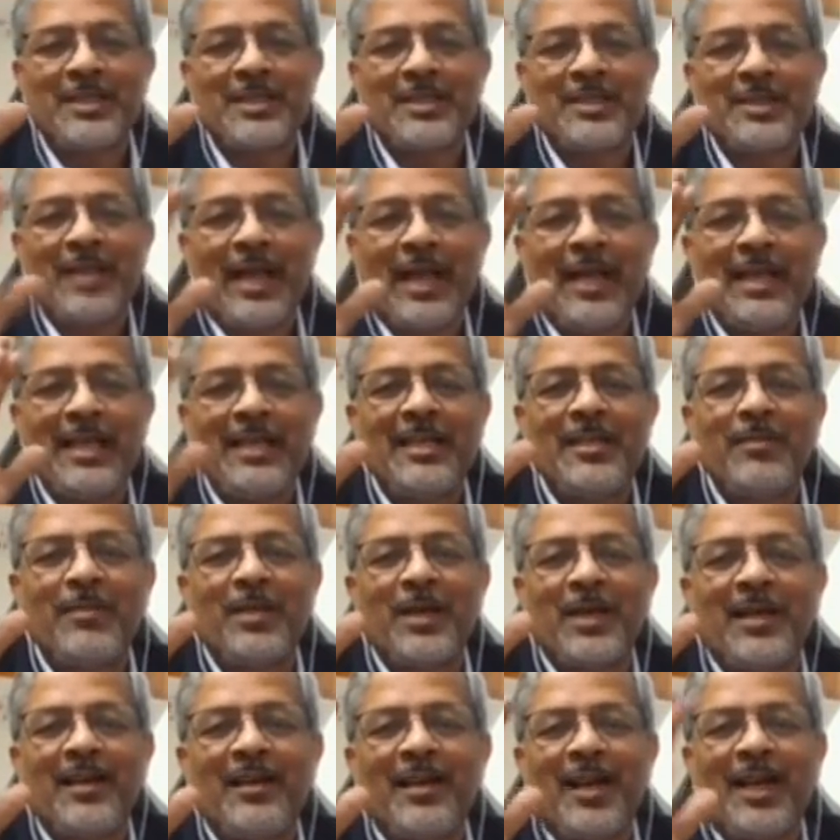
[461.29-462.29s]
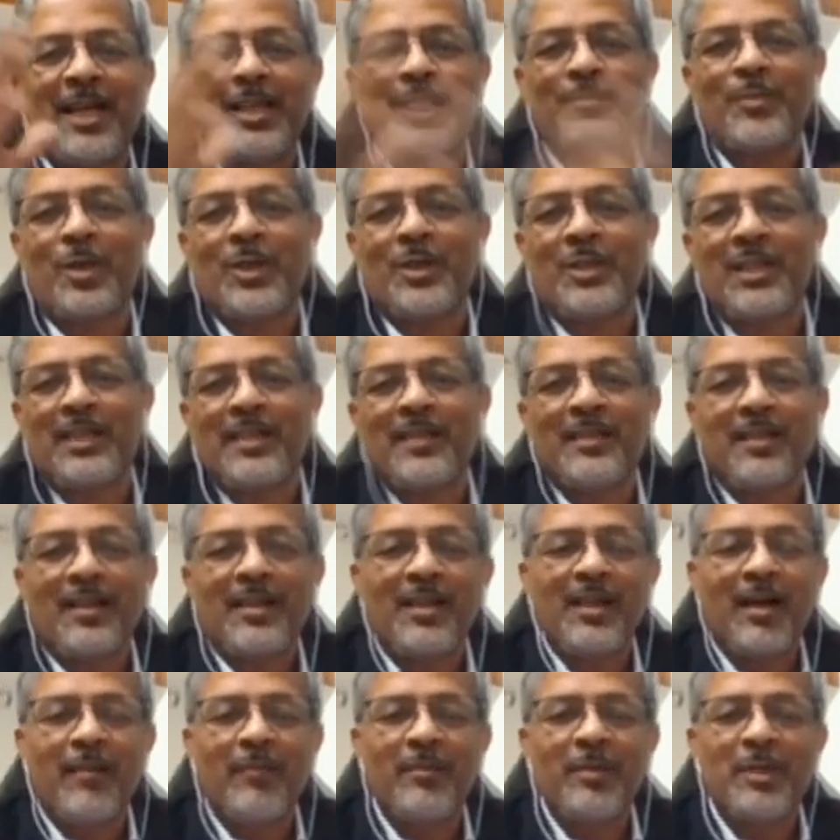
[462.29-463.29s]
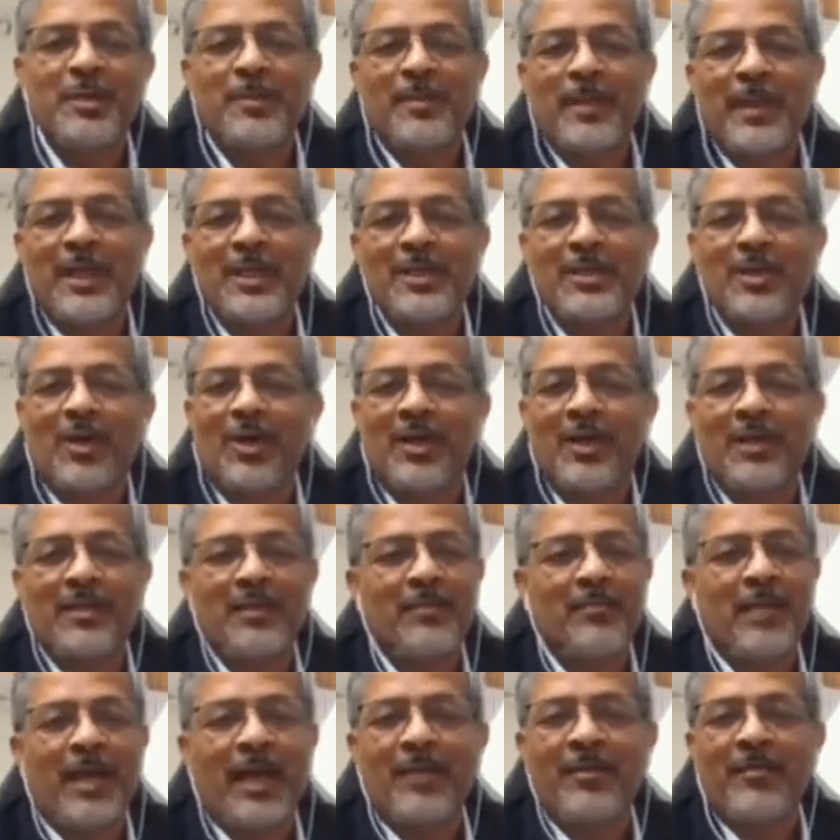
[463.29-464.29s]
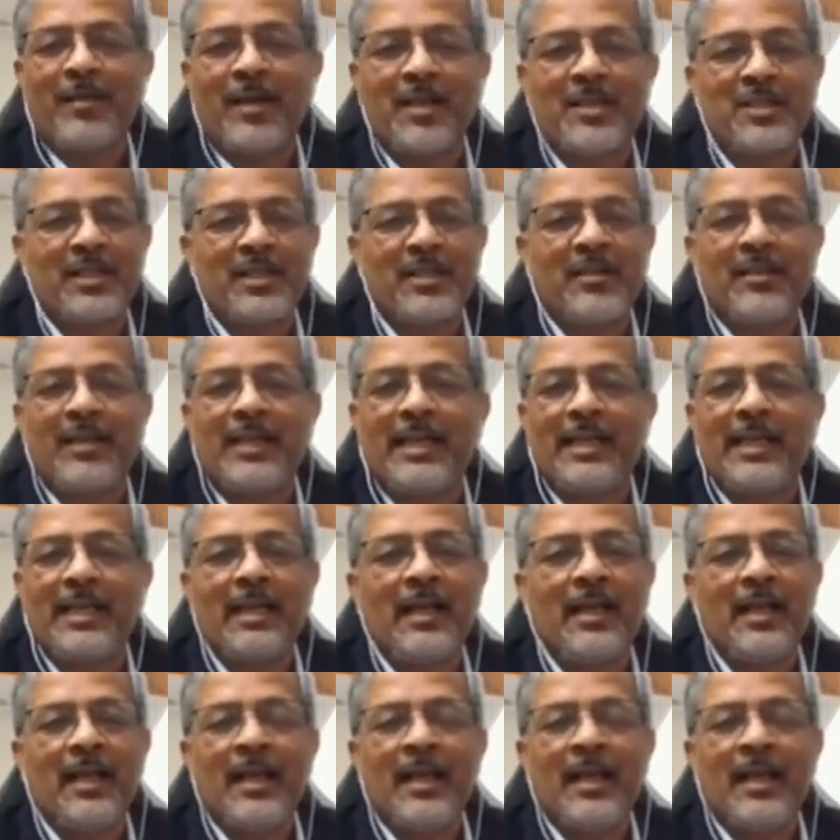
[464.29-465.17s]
so any typical large project in the government space or in the manufacturing retail,